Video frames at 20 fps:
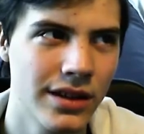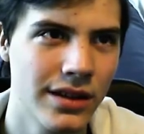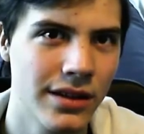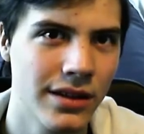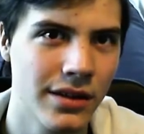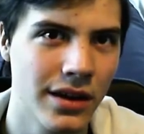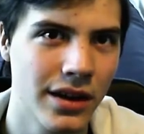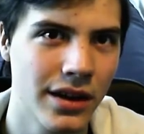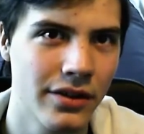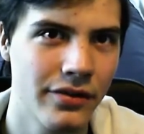I
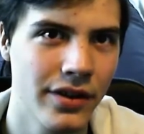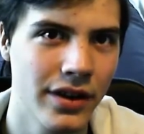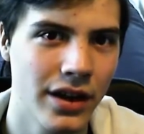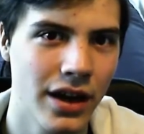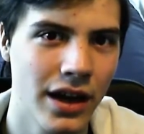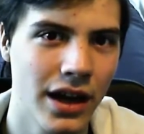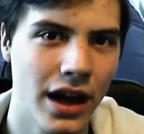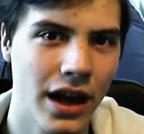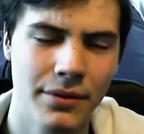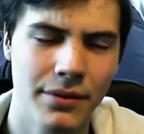gotta think.
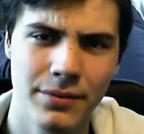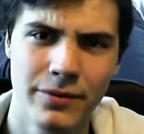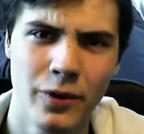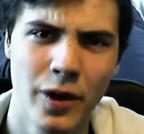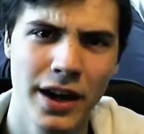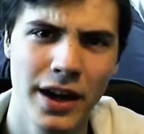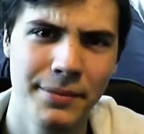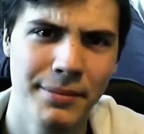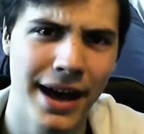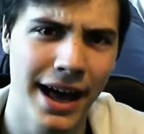I'm
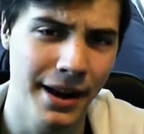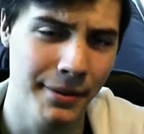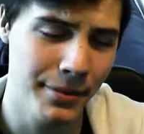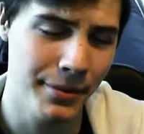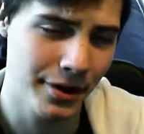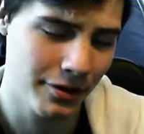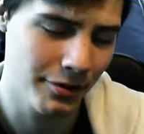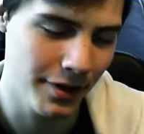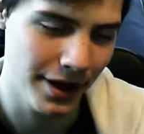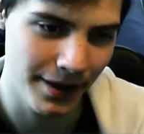really bad at
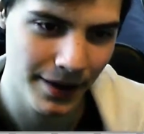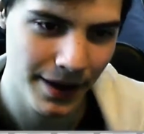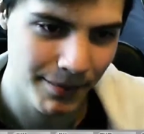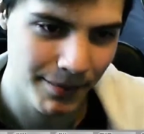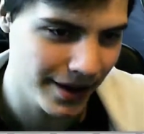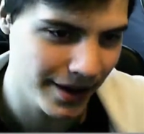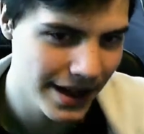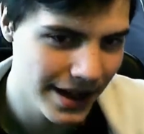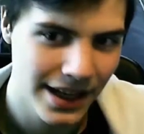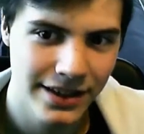McCree,
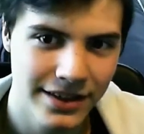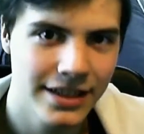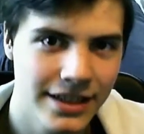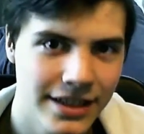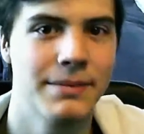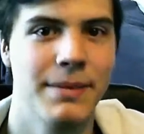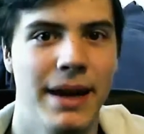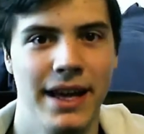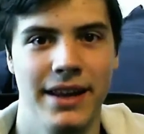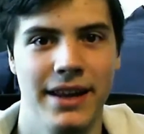but doesn't
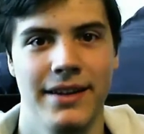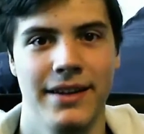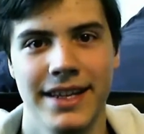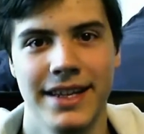matter.